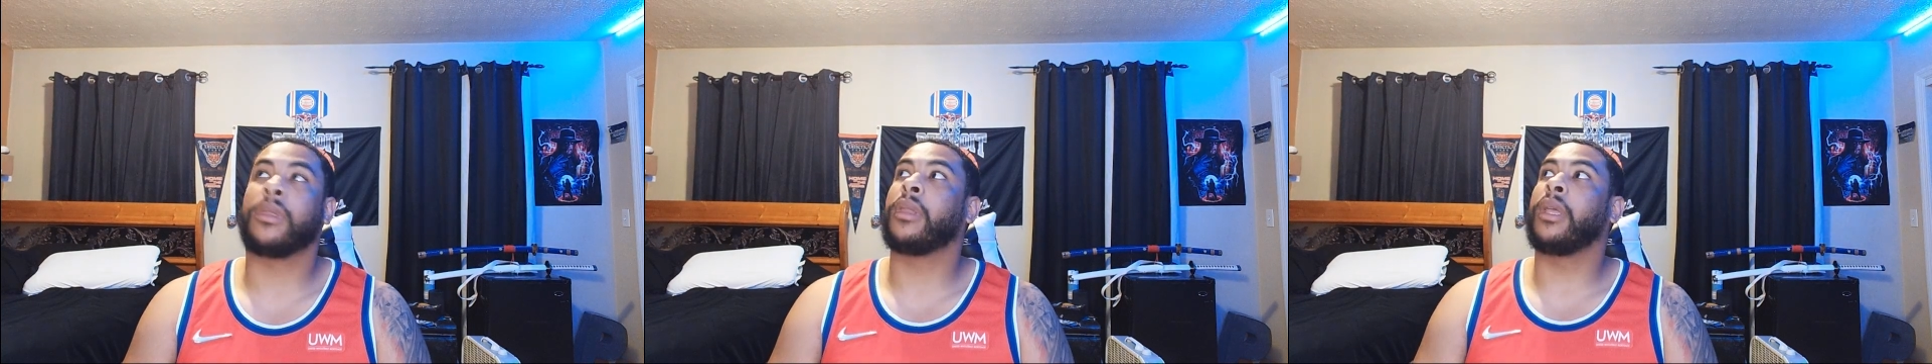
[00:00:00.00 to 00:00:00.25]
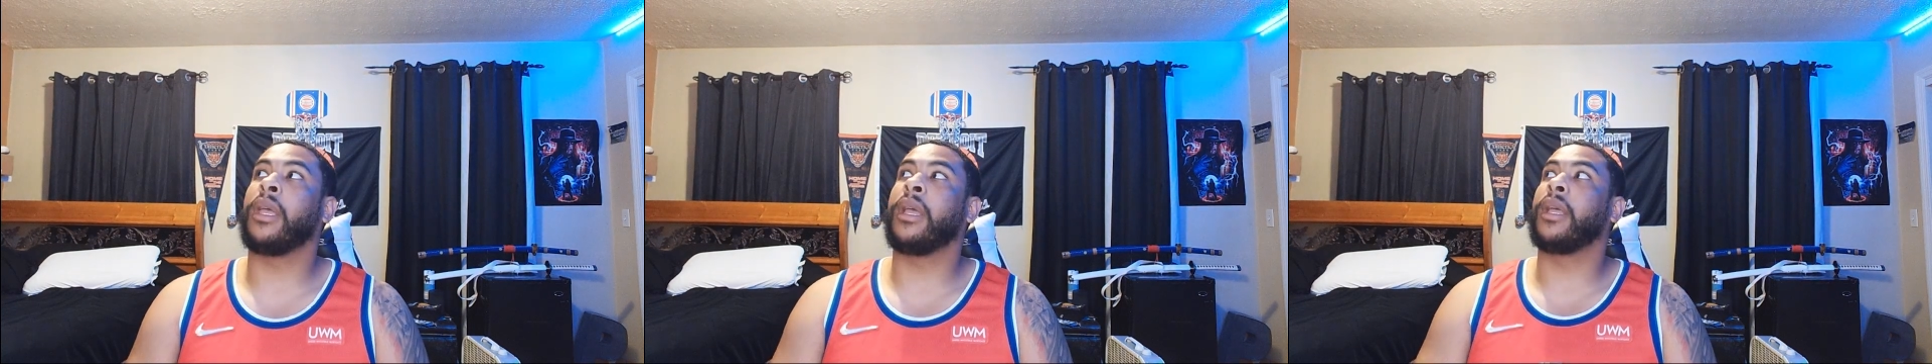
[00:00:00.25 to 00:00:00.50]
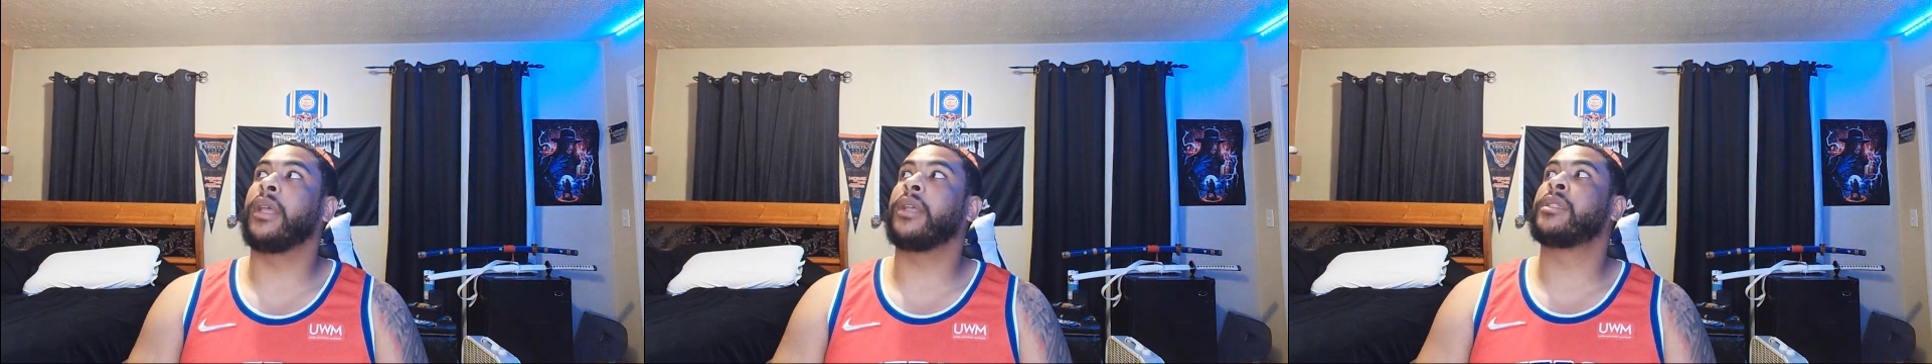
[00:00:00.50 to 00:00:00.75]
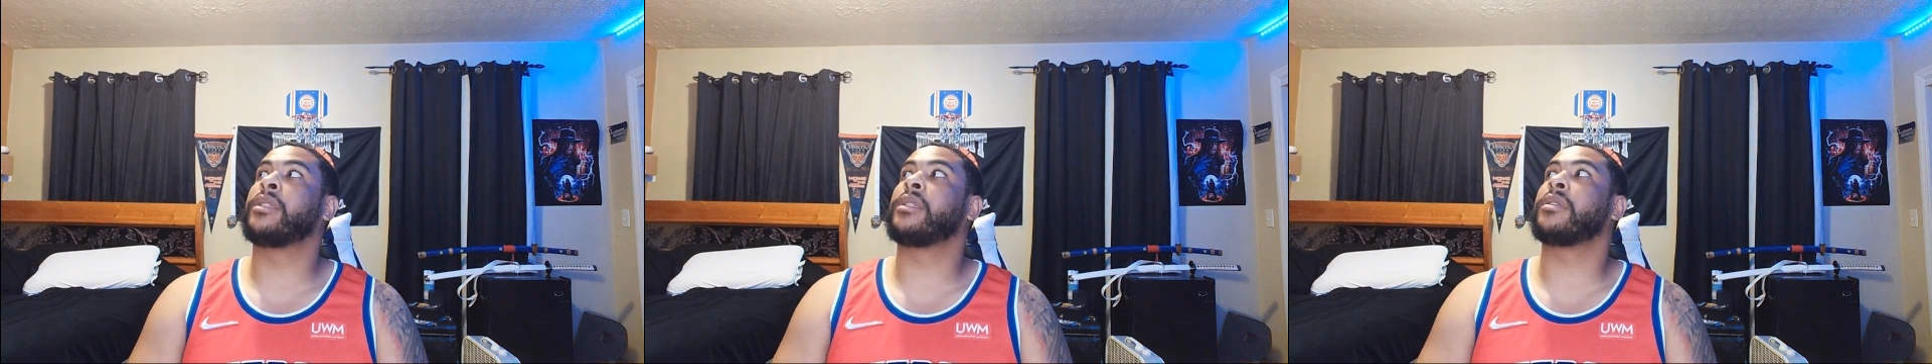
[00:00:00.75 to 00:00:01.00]

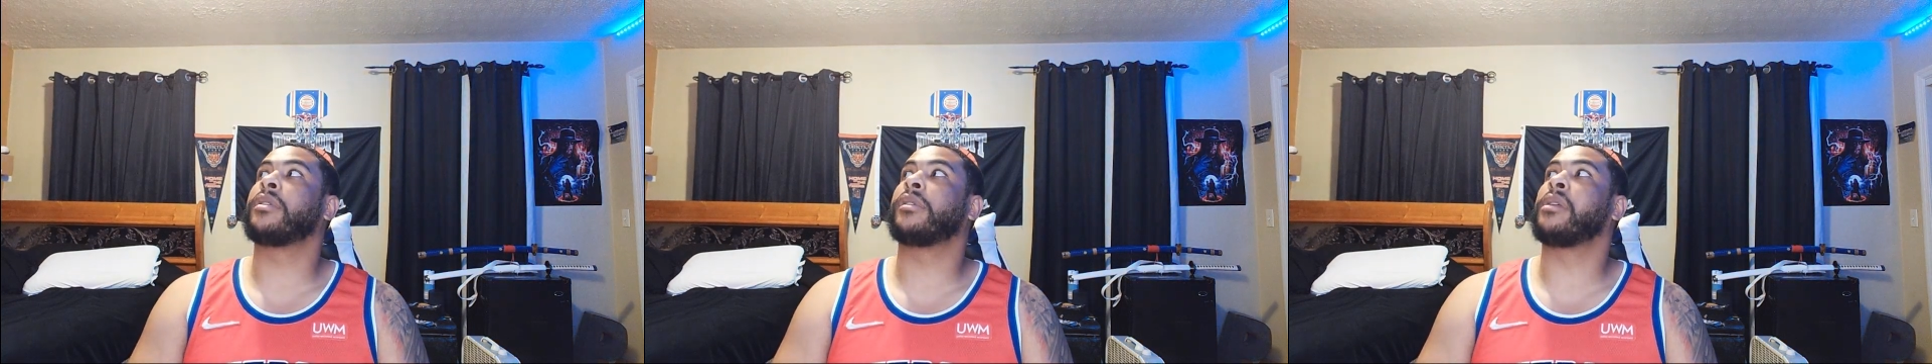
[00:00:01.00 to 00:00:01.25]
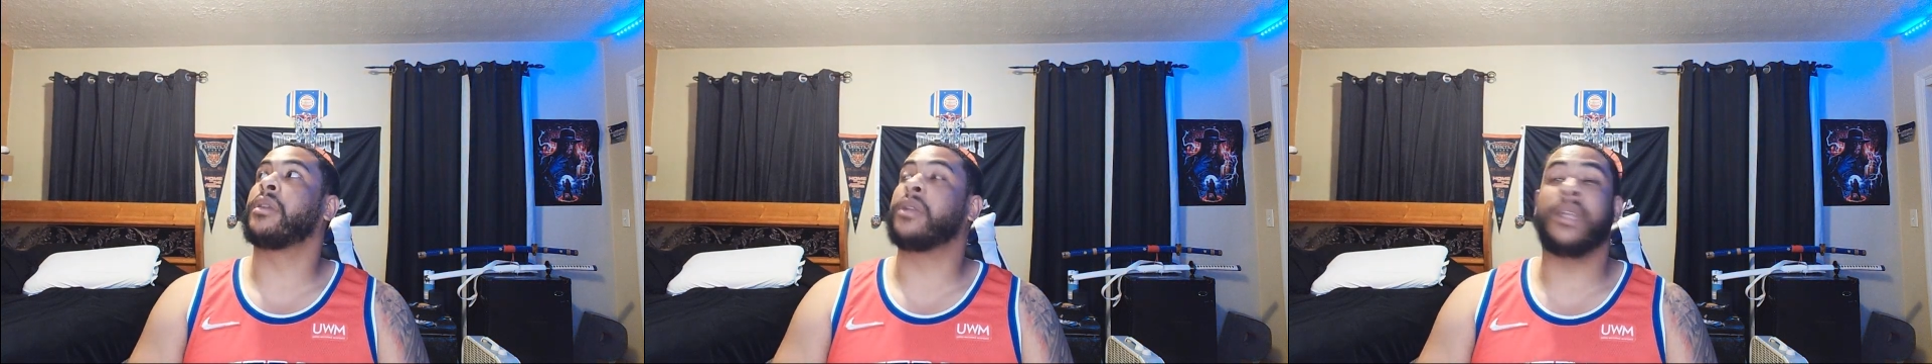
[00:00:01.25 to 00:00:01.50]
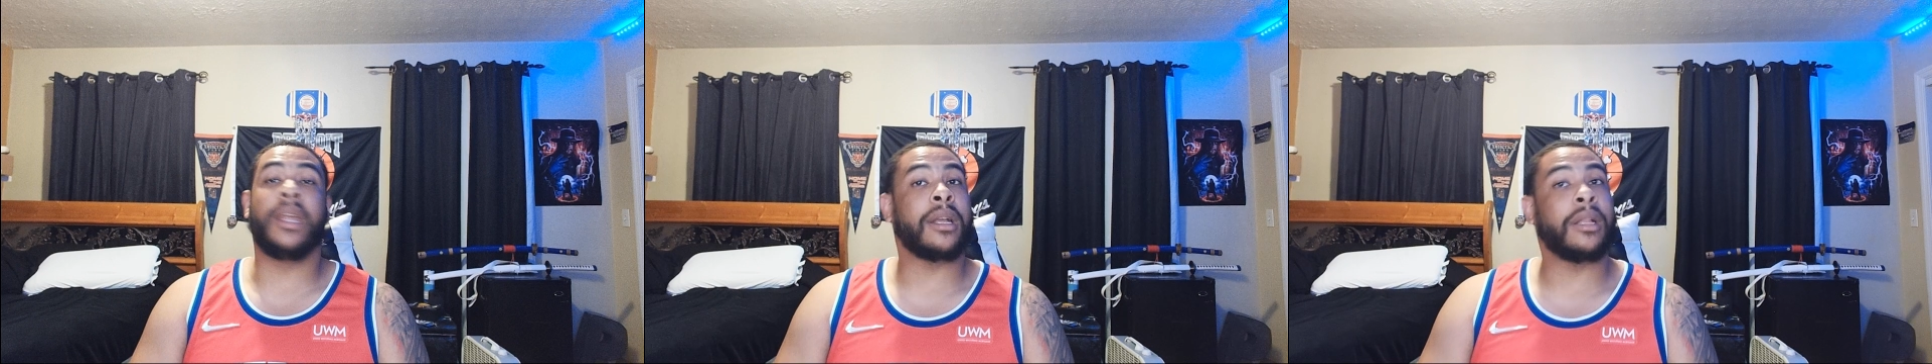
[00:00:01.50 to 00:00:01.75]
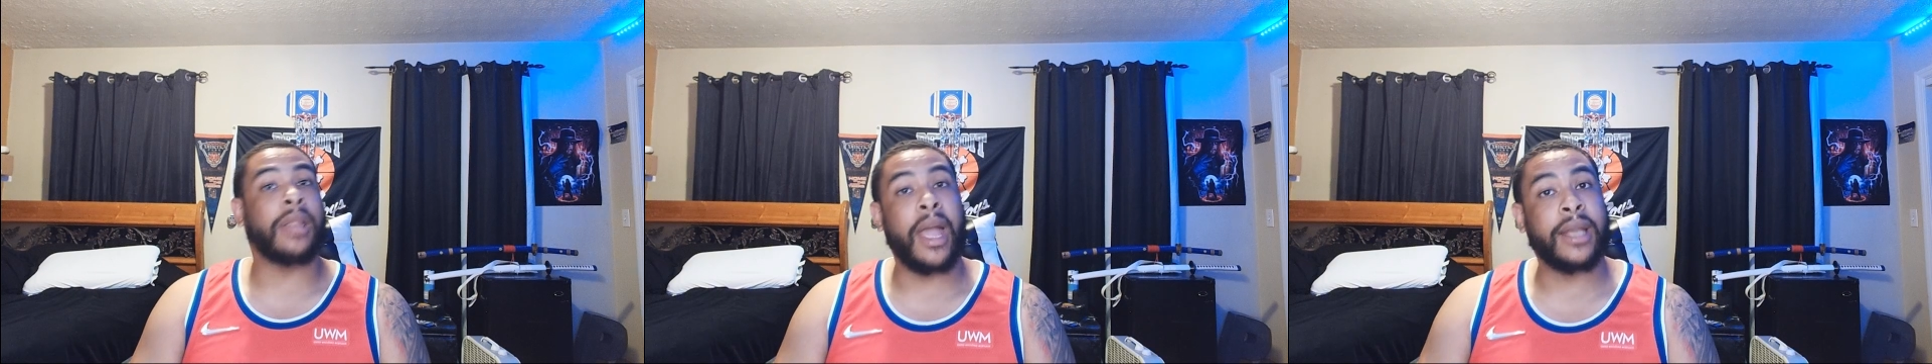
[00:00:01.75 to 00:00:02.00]
is Nick
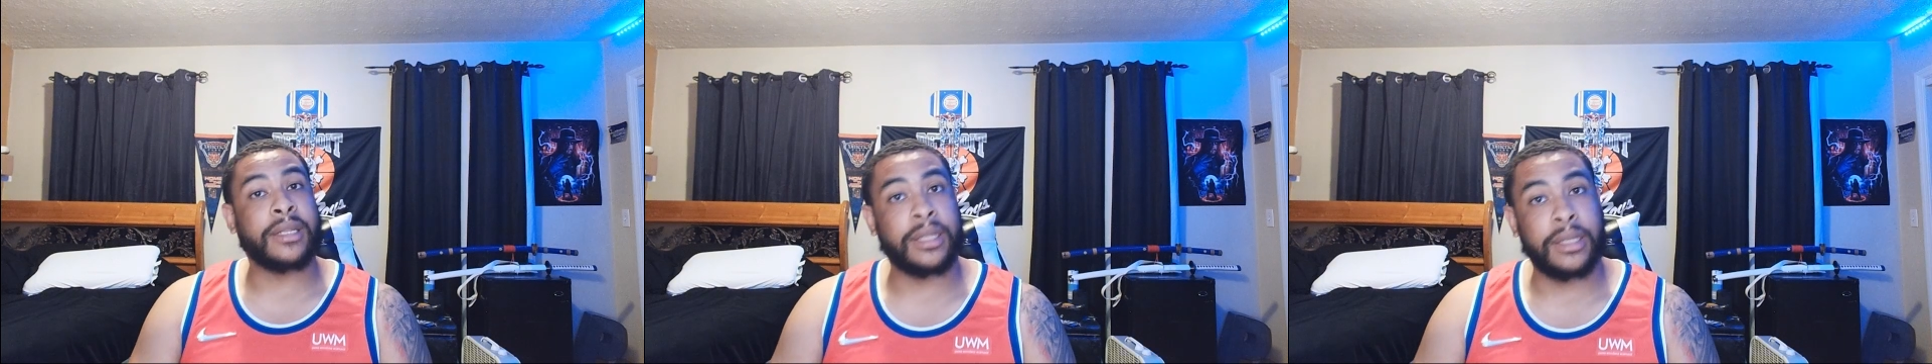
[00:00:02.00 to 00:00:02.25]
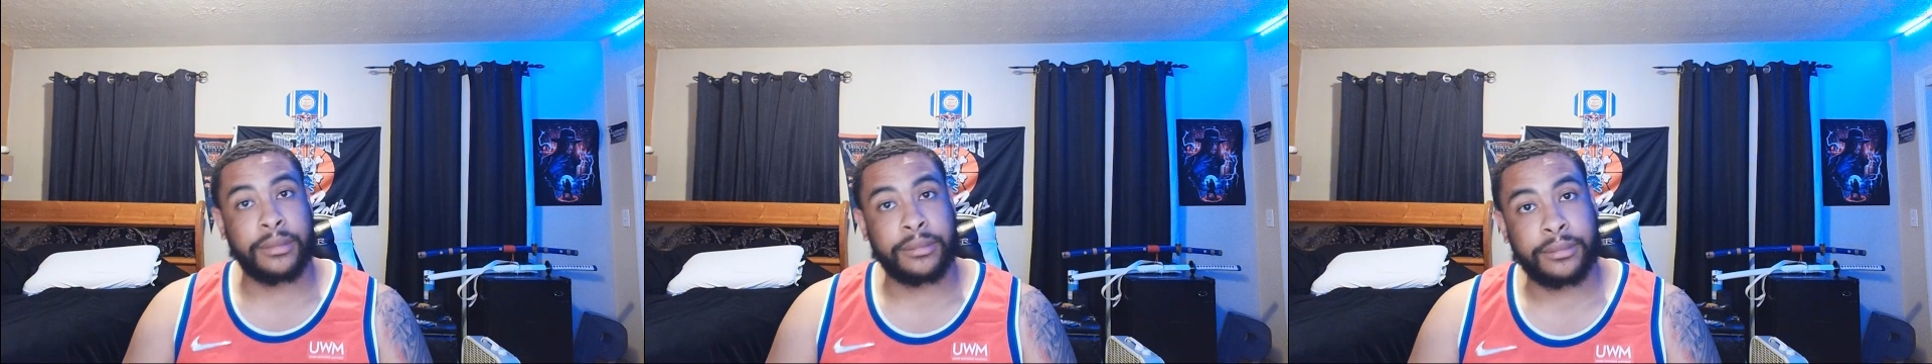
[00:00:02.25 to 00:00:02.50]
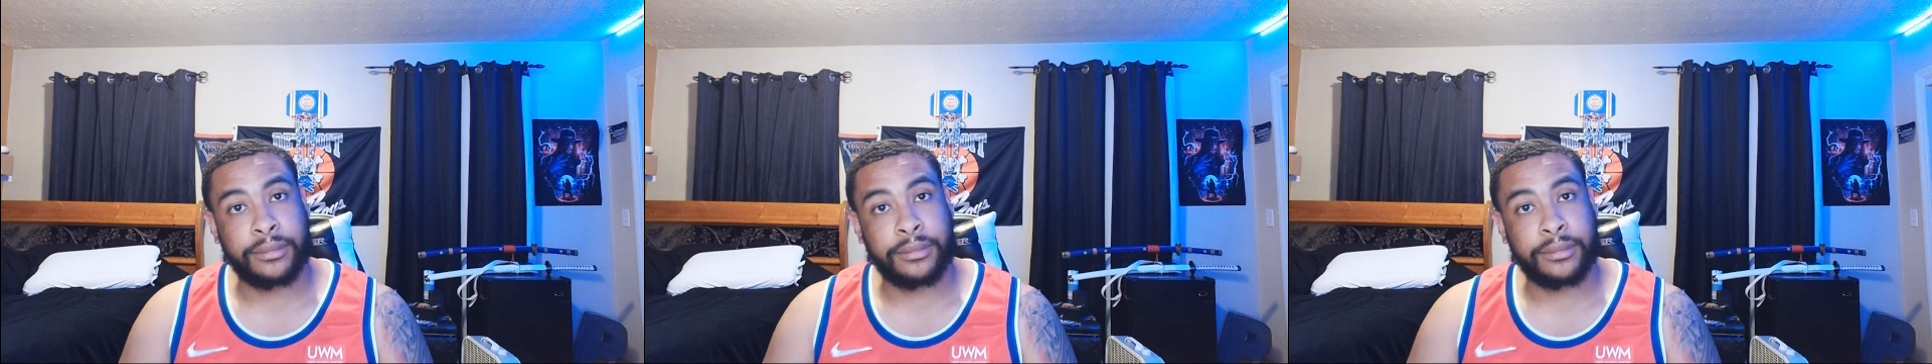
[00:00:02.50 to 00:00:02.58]
Claxton.